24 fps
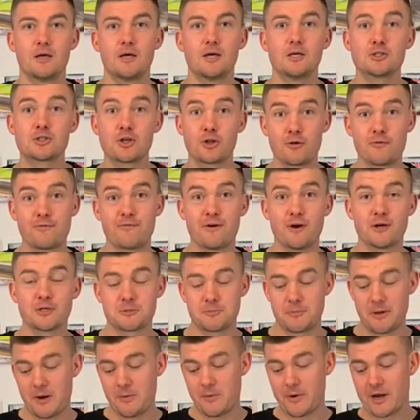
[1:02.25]
So the first
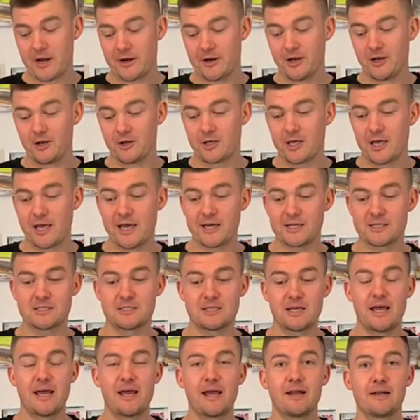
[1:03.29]
pair we're going to look at,
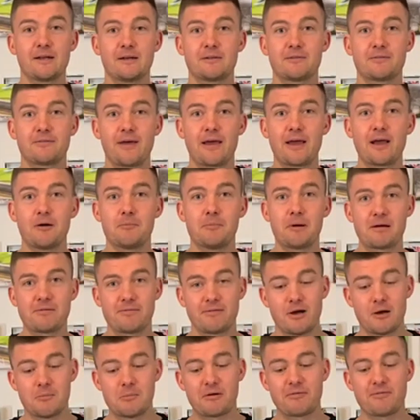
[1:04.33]
and they are by
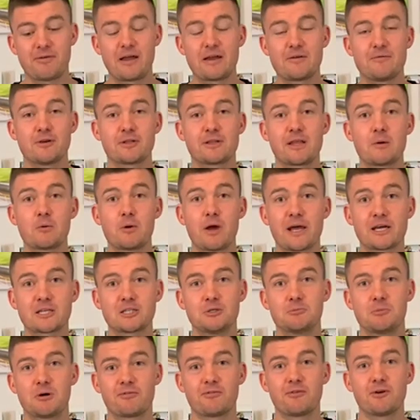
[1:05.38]
far my favourite. They were
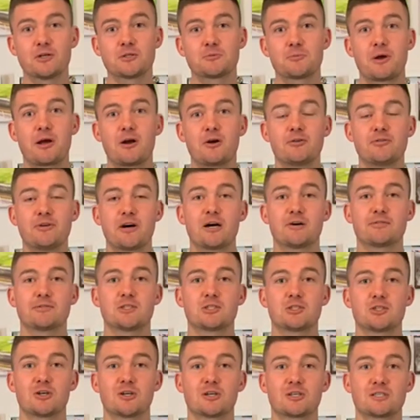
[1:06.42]
actually my first pair of
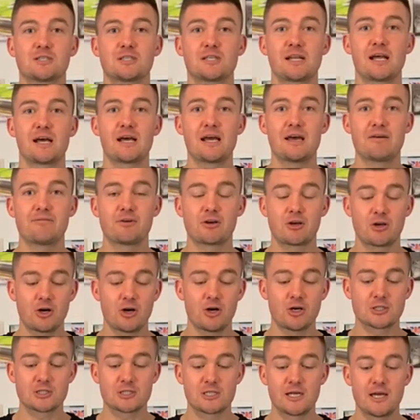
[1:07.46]
AfterShokz that I ever
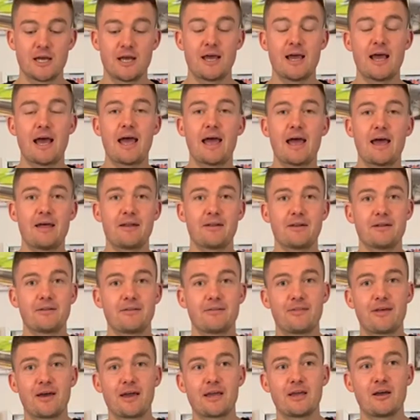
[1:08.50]
got, and
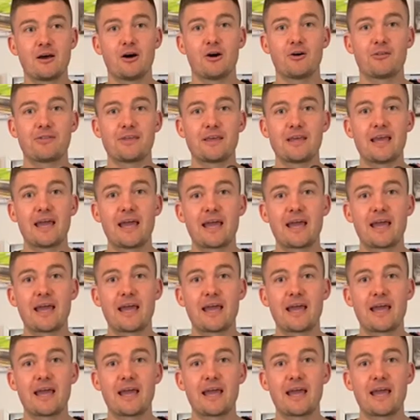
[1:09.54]
they are the